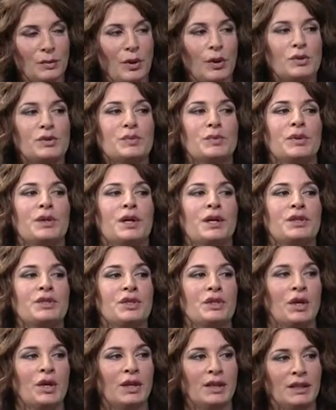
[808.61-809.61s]
the post
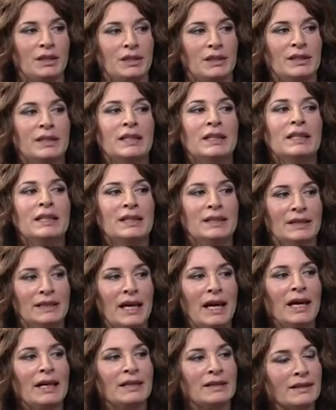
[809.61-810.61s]
production on it.
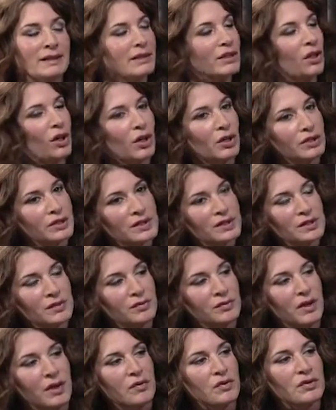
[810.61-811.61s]
Yeah, and call in
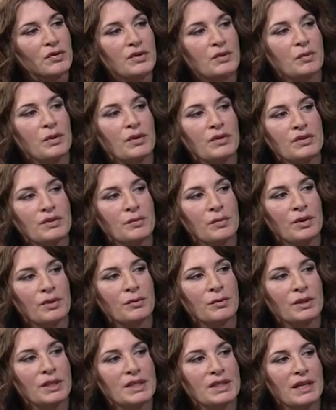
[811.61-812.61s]
some favors from other, some
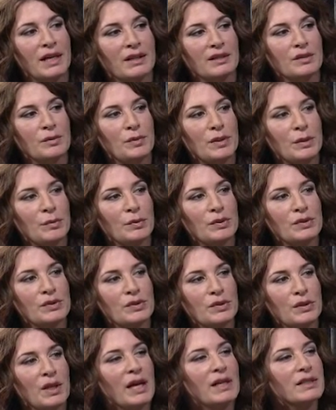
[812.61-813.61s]
other really talented people.
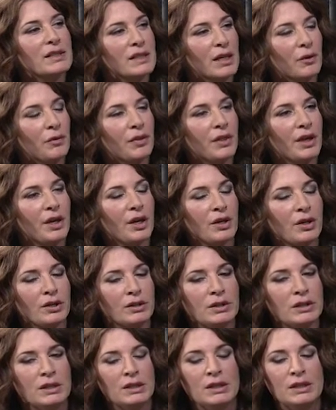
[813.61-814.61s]
So that's out there. Uh
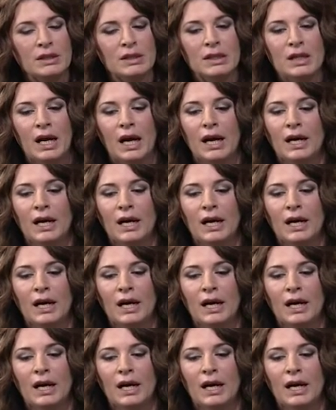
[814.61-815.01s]
-huh.